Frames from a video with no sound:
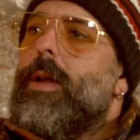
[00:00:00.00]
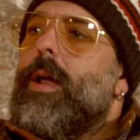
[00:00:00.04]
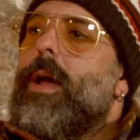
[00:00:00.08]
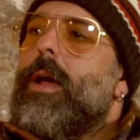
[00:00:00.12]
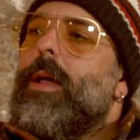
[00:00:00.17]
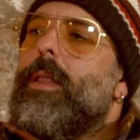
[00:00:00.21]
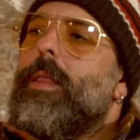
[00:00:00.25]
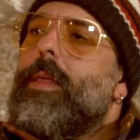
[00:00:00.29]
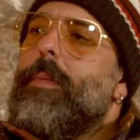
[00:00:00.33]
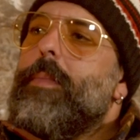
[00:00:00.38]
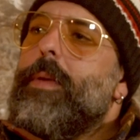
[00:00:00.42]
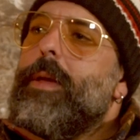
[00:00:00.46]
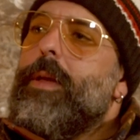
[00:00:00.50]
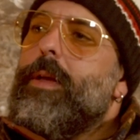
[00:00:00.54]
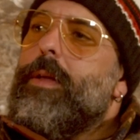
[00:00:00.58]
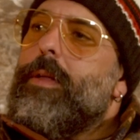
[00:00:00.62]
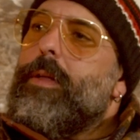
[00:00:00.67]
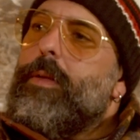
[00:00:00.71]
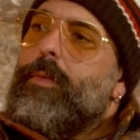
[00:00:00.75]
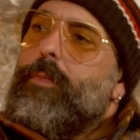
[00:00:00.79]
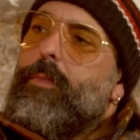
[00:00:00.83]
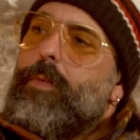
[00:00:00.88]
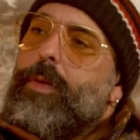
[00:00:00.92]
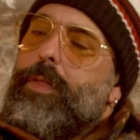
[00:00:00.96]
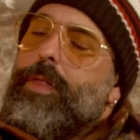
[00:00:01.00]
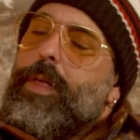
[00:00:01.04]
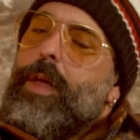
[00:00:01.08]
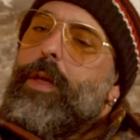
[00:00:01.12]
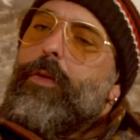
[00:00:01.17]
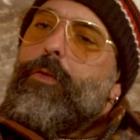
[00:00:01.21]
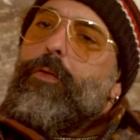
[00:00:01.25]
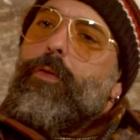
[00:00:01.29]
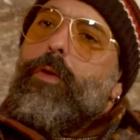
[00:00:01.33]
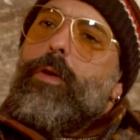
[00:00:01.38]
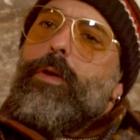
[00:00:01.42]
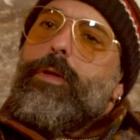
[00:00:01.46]
uh, let me with
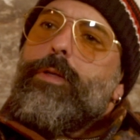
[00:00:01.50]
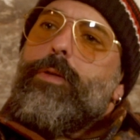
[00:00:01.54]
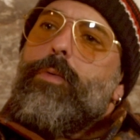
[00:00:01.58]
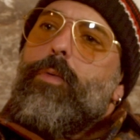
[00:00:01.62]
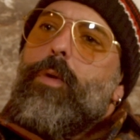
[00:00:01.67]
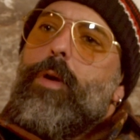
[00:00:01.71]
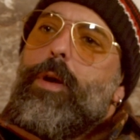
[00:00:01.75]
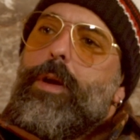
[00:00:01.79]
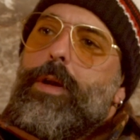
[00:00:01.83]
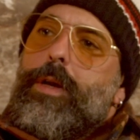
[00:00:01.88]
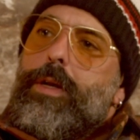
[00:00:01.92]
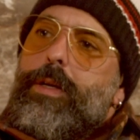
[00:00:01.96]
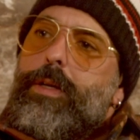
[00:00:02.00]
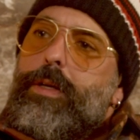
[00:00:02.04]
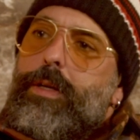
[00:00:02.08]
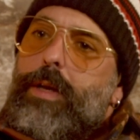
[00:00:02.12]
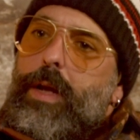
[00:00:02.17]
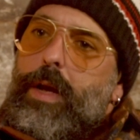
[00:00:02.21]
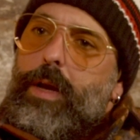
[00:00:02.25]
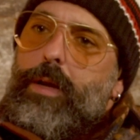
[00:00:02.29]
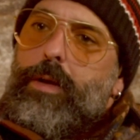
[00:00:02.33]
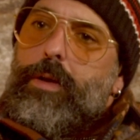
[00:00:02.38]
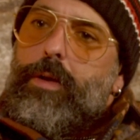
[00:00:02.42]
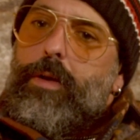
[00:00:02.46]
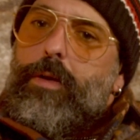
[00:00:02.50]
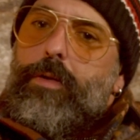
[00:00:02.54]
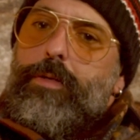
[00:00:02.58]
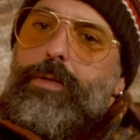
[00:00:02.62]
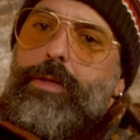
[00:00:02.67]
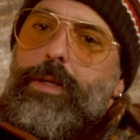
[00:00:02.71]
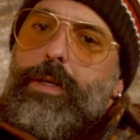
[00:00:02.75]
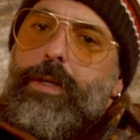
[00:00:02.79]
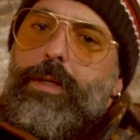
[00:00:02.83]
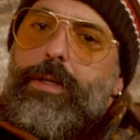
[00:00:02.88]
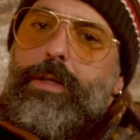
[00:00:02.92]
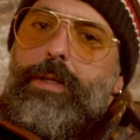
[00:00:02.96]
as far as The Walking Dead goes,
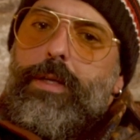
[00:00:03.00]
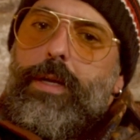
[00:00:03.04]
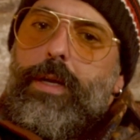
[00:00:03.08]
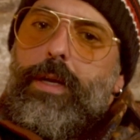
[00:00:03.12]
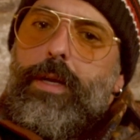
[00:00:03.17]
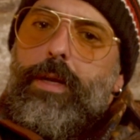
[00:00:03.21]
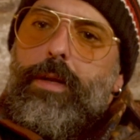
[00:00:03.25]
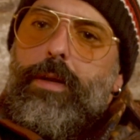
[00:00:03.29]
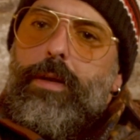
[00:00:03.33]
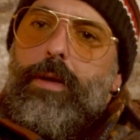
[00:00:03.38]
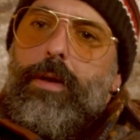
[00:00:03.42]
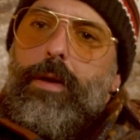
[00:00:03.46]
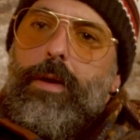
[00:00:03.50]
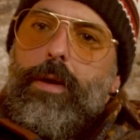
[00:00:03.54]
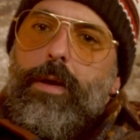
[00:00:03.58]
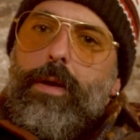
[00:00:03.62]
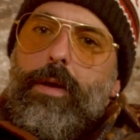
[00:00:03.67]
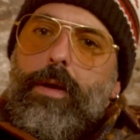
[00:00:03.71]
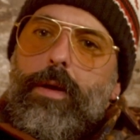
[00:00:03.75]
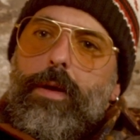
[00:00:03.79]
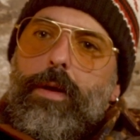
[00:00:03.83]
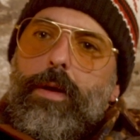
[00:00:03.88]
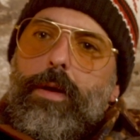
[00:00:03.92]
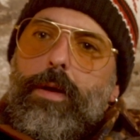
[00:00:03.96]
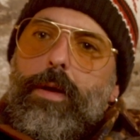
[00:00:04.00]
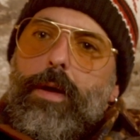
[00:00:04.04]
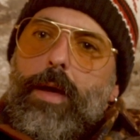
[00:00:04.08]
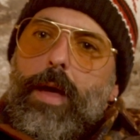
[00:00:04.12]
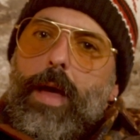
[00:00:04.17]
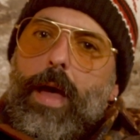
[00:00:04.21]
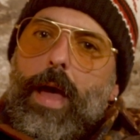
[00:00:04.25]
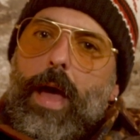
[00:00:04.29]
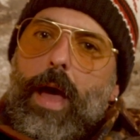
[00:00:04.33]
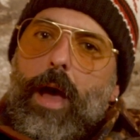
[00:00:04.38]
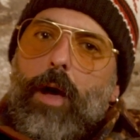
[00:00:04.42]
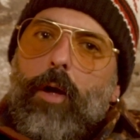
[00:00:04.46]
it did
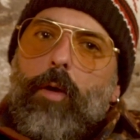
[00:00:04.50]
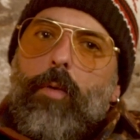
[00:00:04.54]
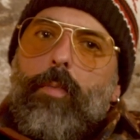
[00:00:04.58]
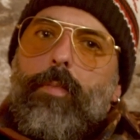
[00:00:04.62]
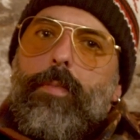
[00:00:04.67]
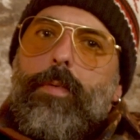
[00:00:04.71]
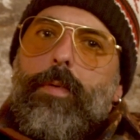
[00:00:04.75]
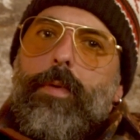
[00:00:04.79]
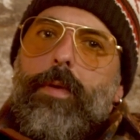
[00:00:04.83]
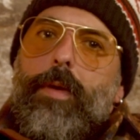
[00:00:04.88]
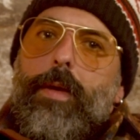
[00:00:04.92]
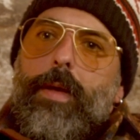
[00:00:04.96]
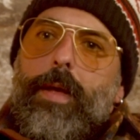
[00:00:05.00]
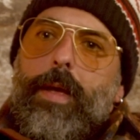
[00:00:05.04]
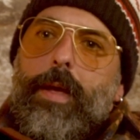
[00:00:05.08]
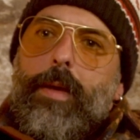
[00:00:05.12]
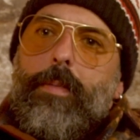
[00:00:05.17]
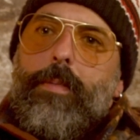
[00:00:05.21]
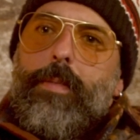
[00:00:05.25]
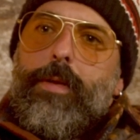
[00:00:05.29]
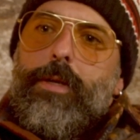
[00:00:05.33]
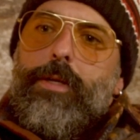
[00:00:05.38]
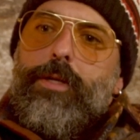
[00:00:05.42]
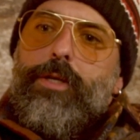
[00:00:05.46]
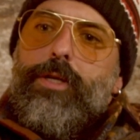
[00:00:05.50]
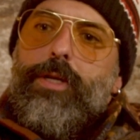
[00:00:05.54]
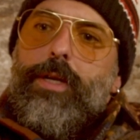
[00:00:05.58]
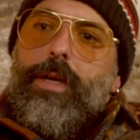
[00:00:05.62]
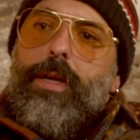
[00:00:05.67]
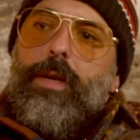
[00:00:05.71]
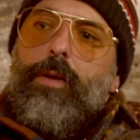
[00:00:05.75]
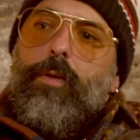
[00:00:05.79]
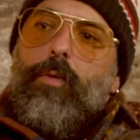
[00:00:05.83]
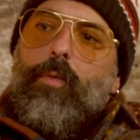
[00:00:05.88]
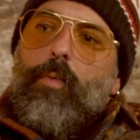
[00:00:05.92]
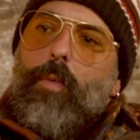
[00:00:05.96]
help image
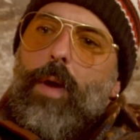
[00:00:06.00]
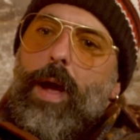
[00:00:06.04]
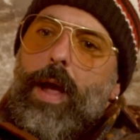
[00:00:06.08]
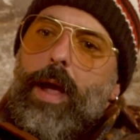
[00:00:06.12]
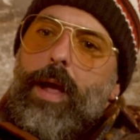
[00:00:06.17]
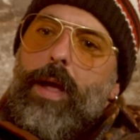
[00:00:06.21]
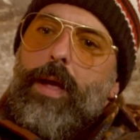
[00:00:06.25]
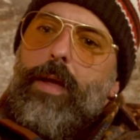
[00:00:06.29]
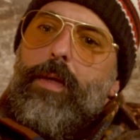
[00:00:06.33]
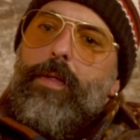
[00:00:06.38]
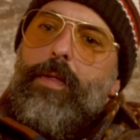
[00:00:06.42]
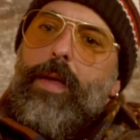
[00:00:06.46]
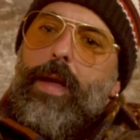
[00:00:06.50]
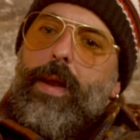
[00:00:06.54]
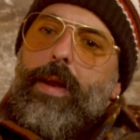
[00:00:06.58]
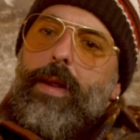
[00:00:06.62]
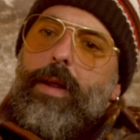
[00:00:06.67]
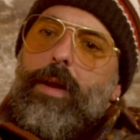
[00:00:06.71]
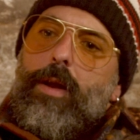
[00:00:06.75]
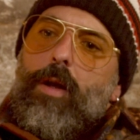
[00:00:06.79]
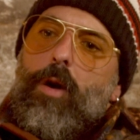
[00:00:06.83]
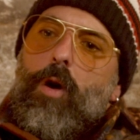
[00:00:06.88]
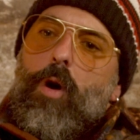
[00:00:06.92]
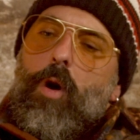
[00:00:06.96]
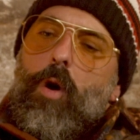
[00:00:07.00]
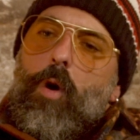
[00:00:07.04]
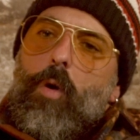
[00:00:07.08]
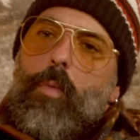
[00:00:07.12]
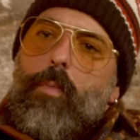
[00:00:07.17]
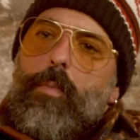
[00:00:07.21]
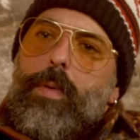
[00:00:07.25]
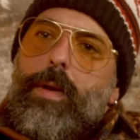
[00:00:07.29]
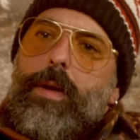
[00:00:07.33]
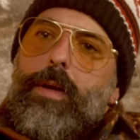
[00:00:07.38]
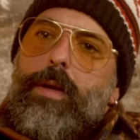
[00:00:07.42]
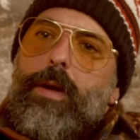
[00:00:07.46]
in a way that it
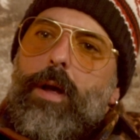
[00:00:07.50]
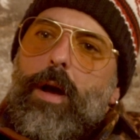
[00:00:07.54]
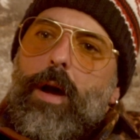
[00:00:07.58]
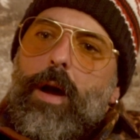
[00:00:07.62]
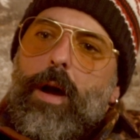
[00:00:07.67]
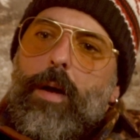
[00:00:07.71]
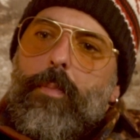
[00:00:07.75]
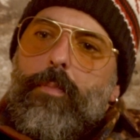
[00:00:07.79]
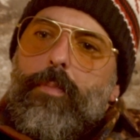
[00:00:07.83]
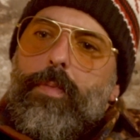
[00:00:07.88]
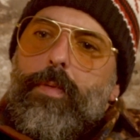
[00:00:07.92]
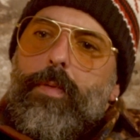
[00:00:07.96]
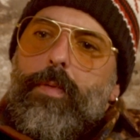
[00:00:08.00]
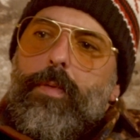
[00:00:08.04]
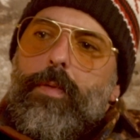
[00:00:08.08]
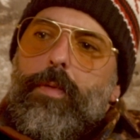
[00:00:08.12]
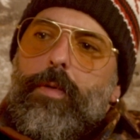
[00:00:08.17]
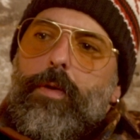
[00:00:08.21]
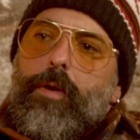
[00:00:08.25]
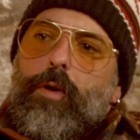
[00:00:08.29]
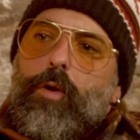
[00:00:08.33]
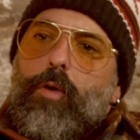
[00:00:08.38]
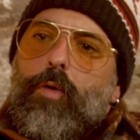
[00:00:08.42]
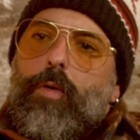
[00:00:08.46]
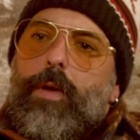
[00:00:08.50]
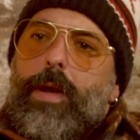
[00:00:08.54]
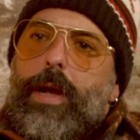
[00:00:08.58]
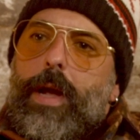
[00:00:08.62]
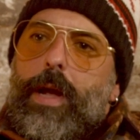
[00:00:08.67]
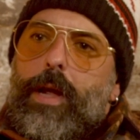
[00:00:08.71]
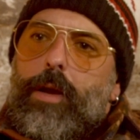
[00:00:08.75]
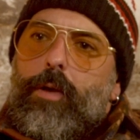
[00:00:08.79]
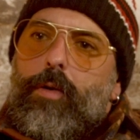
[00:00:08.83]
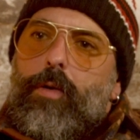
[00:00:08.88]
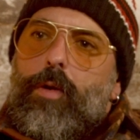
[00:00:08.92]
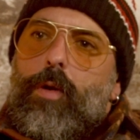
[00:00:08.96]
opened up
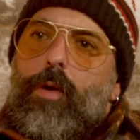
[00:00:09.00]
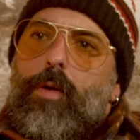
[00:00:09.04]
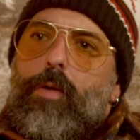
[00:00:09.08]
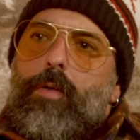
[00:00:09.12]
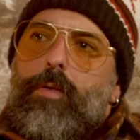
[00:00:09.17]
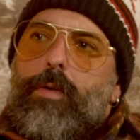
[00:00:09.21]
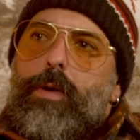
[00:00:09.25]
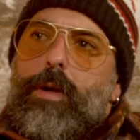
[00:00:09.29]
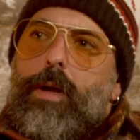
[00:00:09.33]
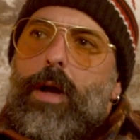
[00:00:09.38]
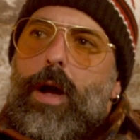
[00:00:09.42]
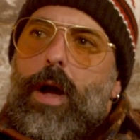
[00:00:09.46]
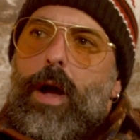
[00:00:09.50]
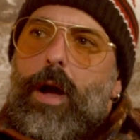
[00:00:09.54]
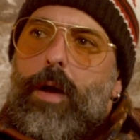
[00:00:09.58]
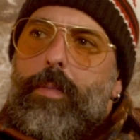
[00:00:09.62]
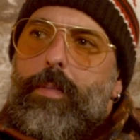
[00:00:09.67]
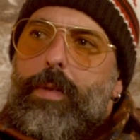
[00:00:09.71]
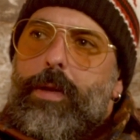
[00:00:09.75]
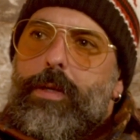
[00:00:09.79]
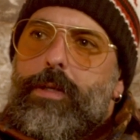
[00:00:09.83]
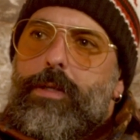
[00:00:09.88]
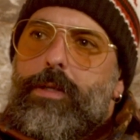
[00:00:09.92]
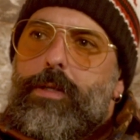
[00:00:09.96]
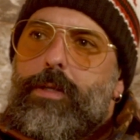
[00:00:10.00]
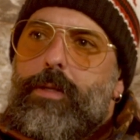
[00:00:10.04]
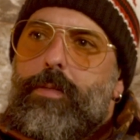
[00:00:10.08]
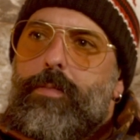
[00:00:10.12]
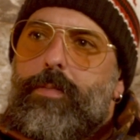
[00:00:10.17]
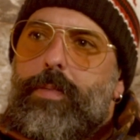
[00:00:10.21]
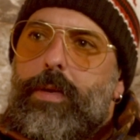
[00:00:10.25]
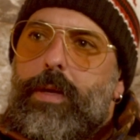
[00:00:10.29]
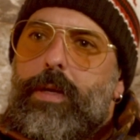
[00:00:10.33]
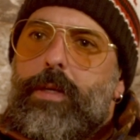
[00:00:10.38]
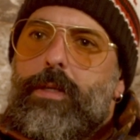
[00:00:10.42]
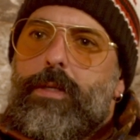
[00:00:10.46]
creator owned comics to
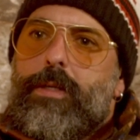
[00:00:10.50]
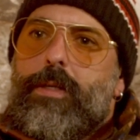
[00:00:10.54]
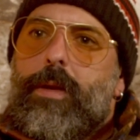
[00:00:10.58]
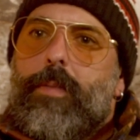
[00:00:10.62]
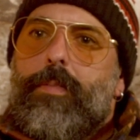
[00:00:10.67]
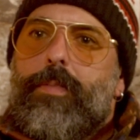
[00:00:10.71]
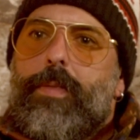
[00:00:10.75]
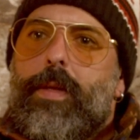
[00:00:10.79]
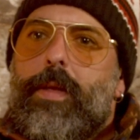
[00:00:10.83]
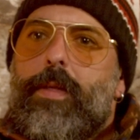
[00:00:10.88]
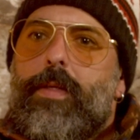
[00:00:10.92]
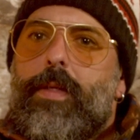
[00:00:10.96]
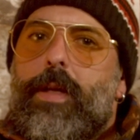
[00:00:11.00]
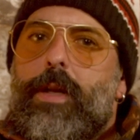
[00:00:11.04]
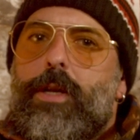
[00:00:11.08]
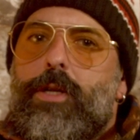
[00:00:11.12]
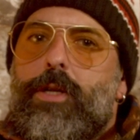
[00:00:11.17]
be something they